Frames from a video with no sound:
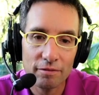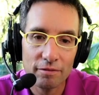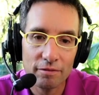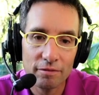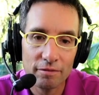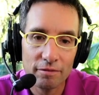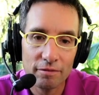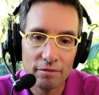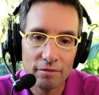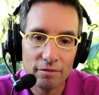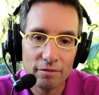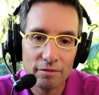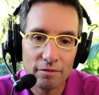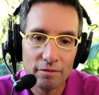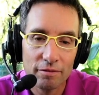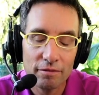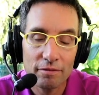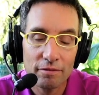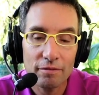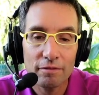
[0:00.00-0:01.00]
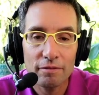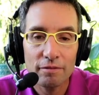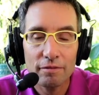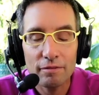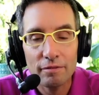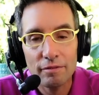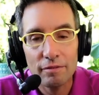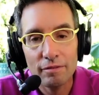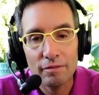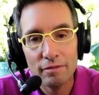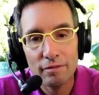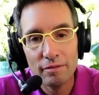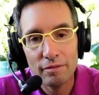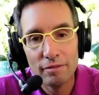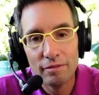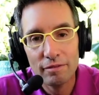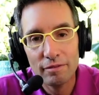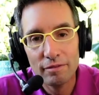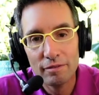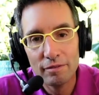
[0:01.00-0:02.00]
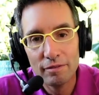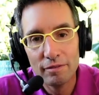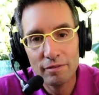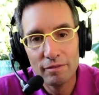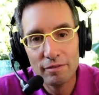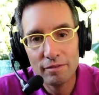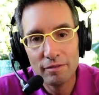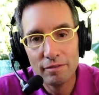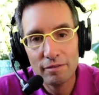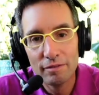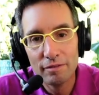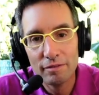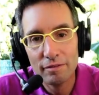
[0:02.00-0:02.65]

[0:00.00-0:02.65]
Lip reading: The person shown says nothing.